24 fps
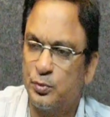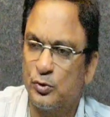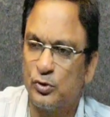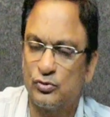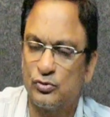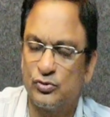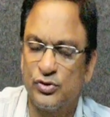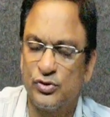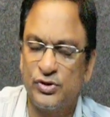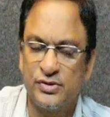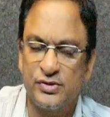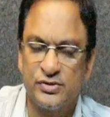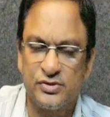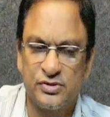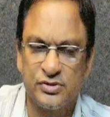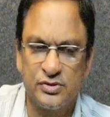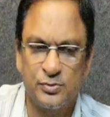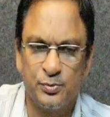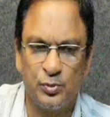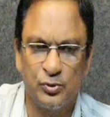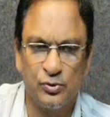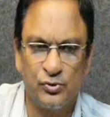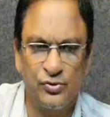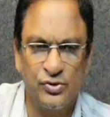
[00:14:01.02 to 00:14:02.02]

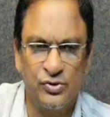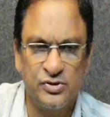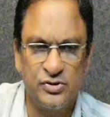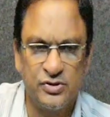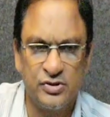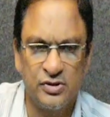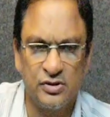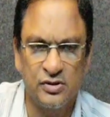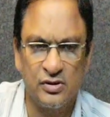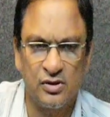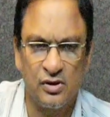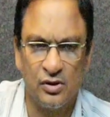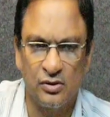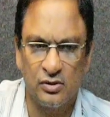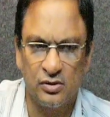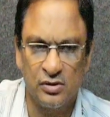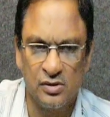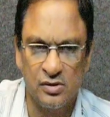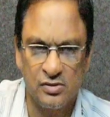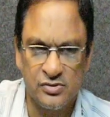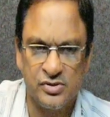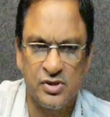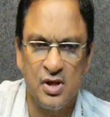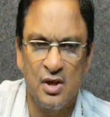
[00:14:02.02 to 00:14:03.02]
procedural
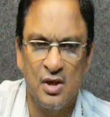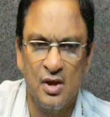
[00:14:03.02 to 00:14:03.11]
calls,